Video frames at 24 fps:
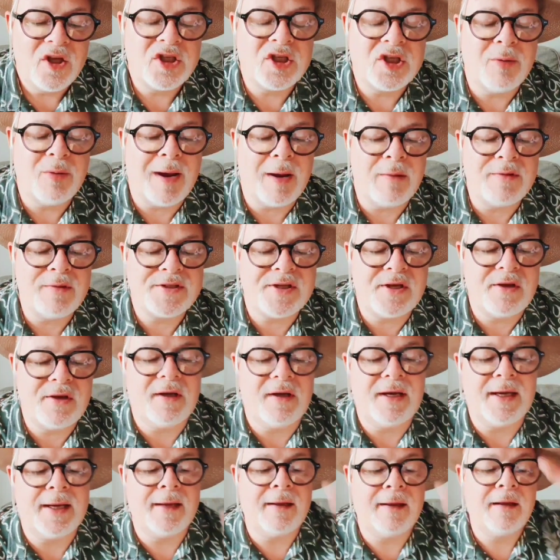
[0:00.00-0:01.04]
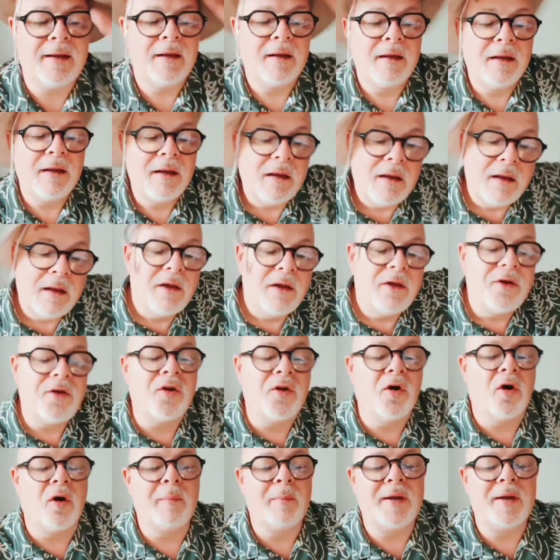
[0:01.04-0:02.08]
2 hours earlier,
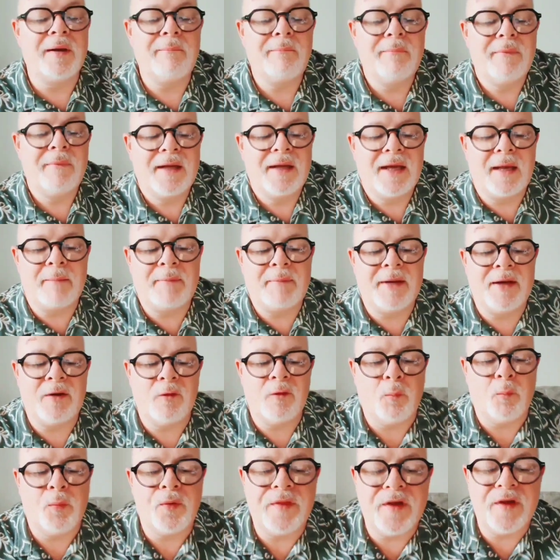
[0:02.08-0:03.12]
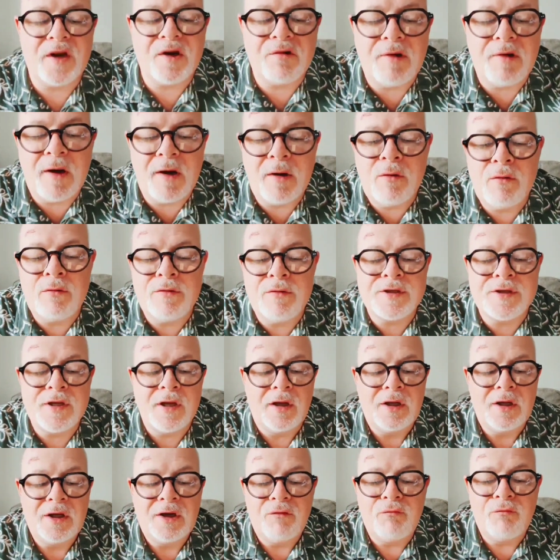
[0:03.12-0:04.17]
Norman had been up with the crows,
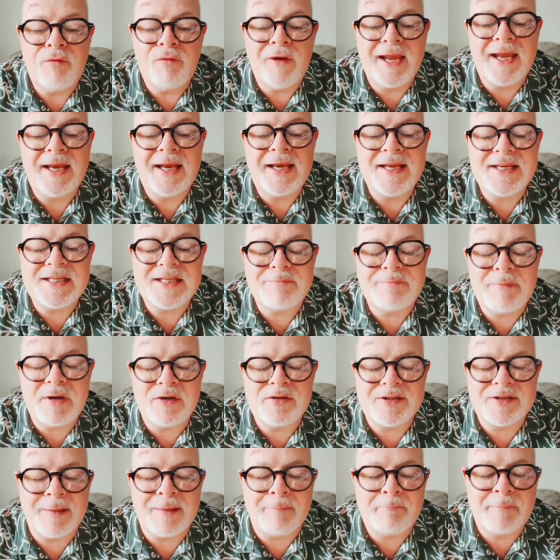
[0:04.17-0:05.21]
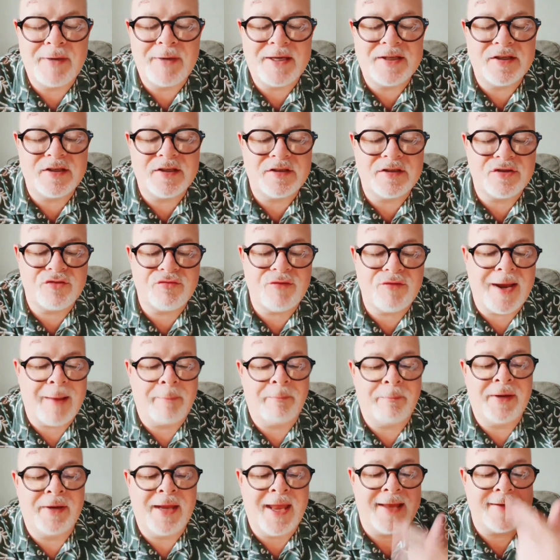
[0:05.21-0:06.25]
rigging his most ambitious
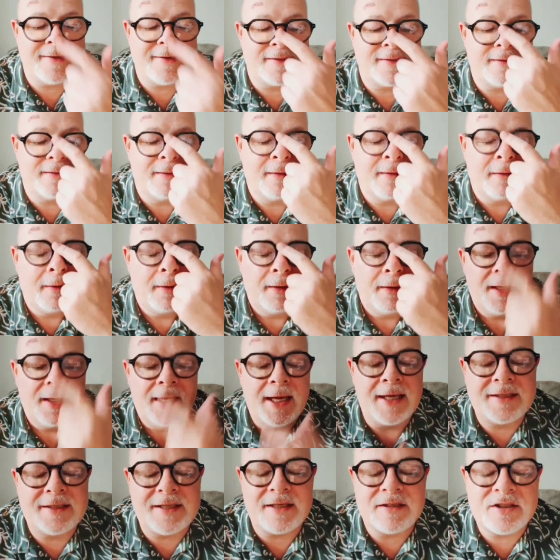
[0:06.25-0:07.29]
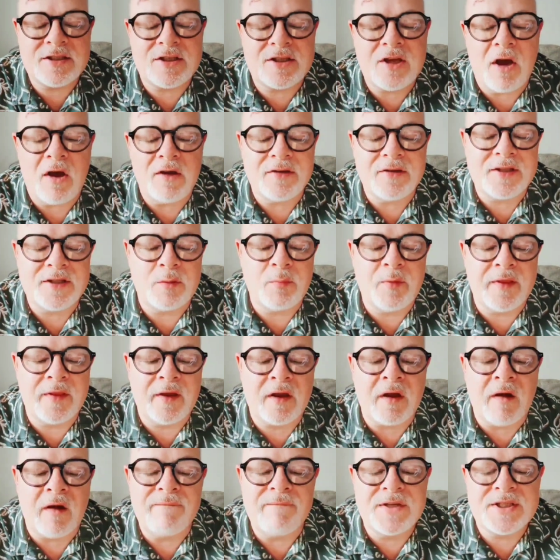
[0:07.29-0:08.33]
trap yet. It had started with a
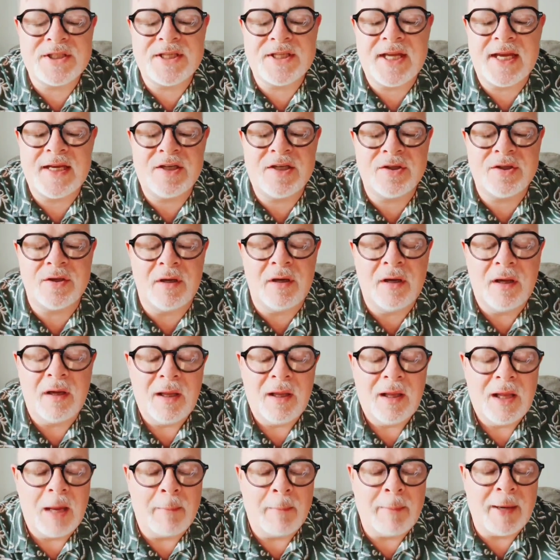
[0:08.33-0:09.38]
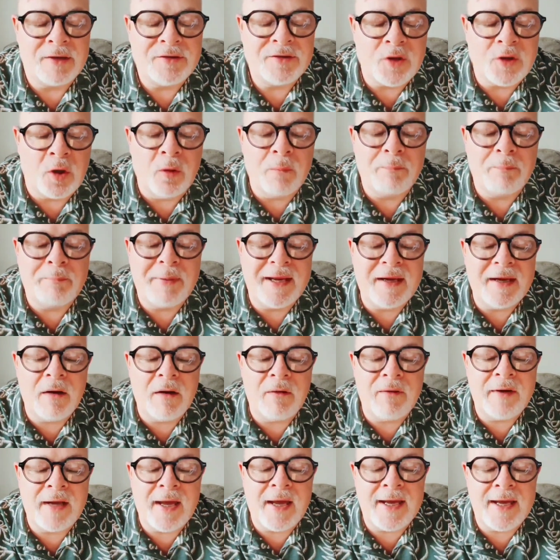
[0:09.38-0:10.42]
conversation about old
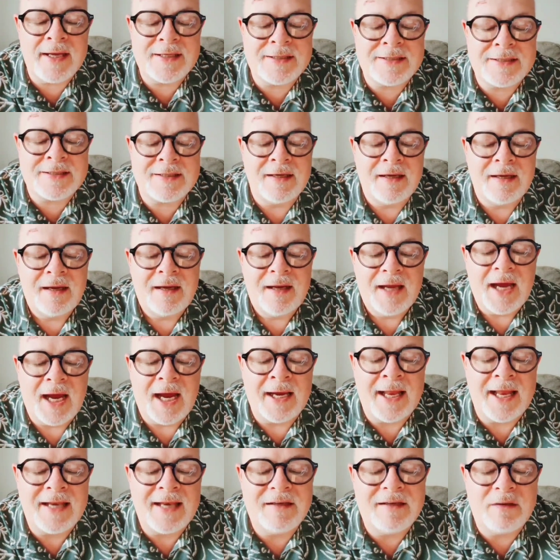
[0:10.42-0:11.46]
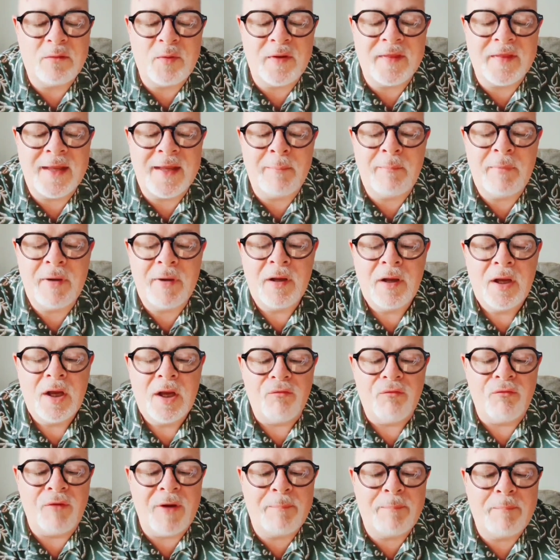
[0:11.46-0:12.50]
bingo nights and ended with him
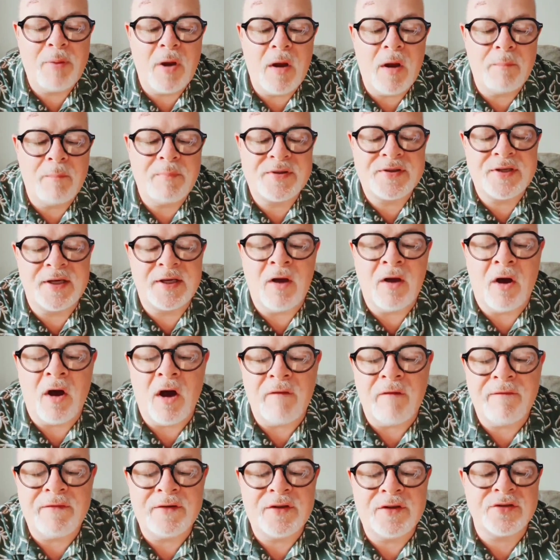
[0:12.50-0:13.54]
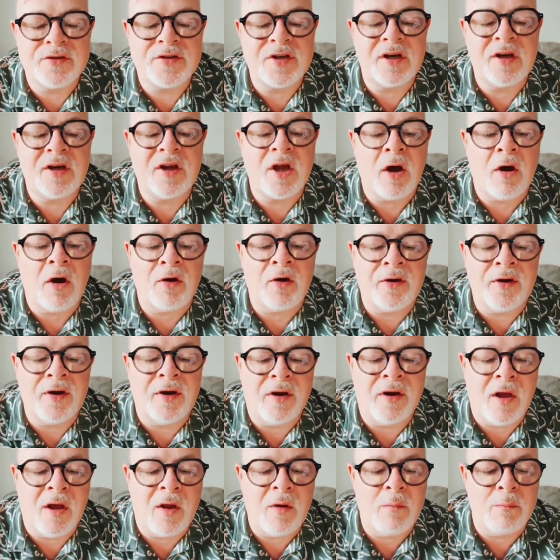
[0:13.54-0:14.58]
repurposing half a dozen
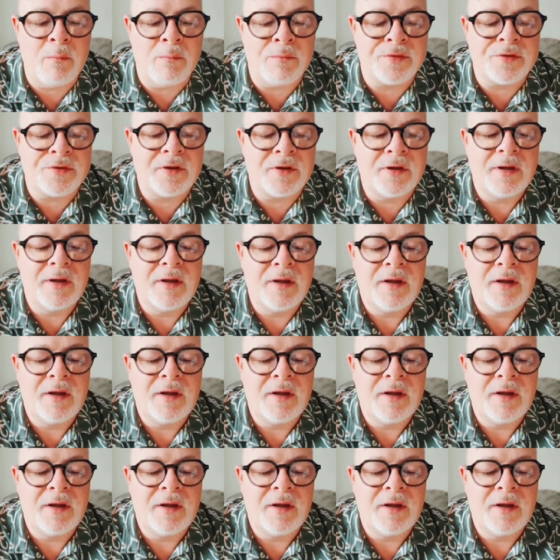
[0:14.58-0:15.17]
garden gnomes.